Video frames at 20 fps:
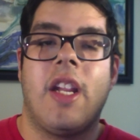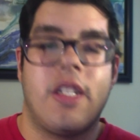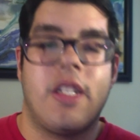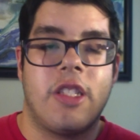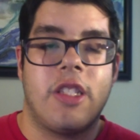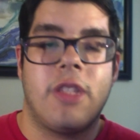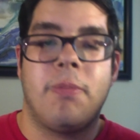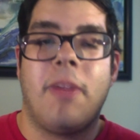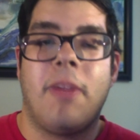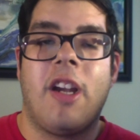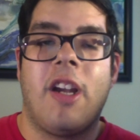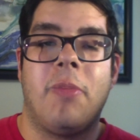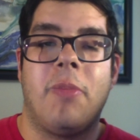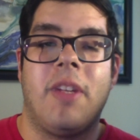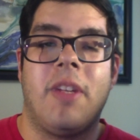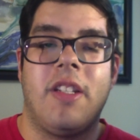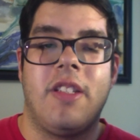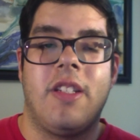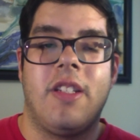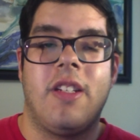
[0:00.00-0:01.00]

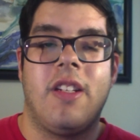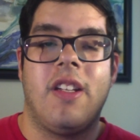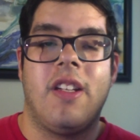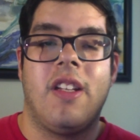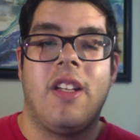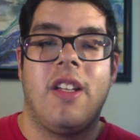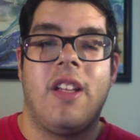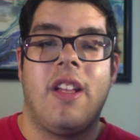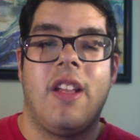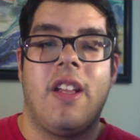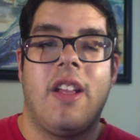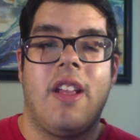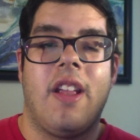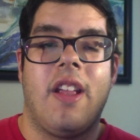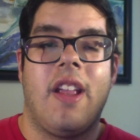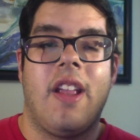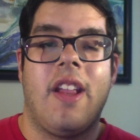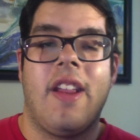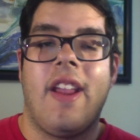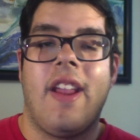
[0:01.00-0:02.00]
experiment.
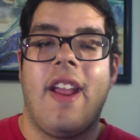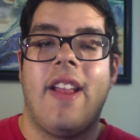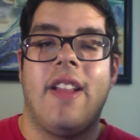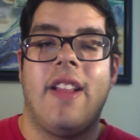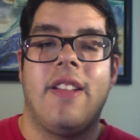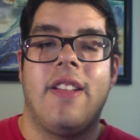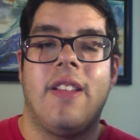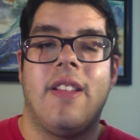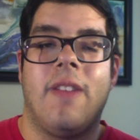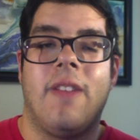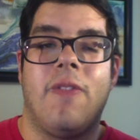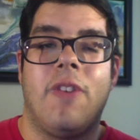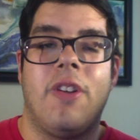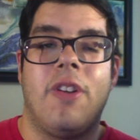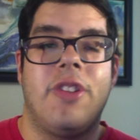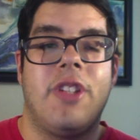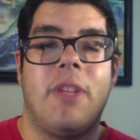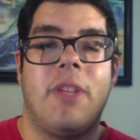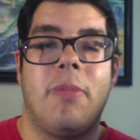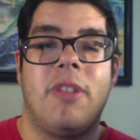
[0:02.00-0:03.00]
And yet, the
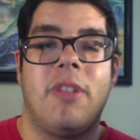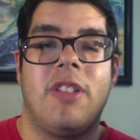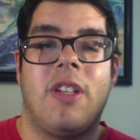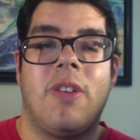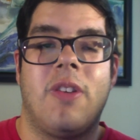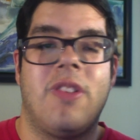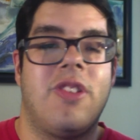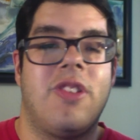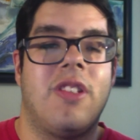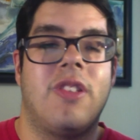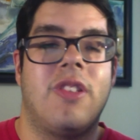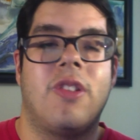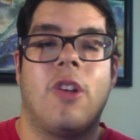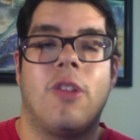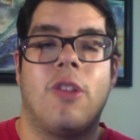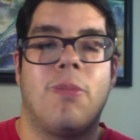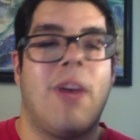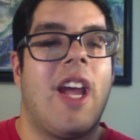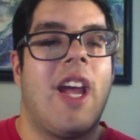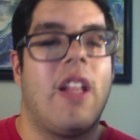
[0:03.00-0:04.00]
first episode is just
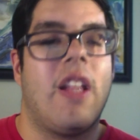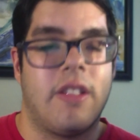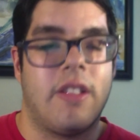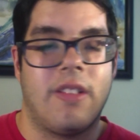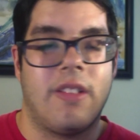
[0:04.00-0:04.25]
called pilot.